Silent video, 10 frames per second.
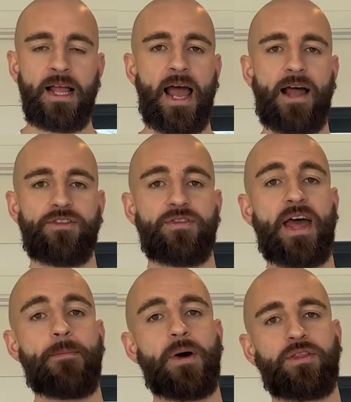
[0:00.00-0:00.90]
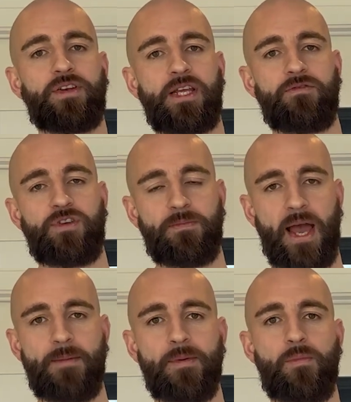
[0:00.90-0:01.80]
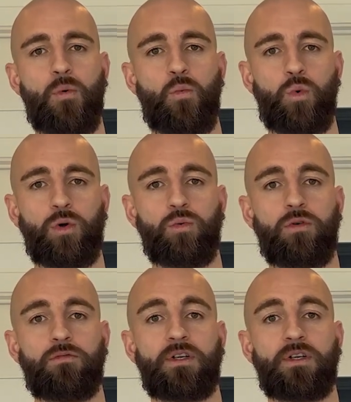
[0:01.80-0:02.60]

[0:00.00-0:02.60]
And that monthly repayment will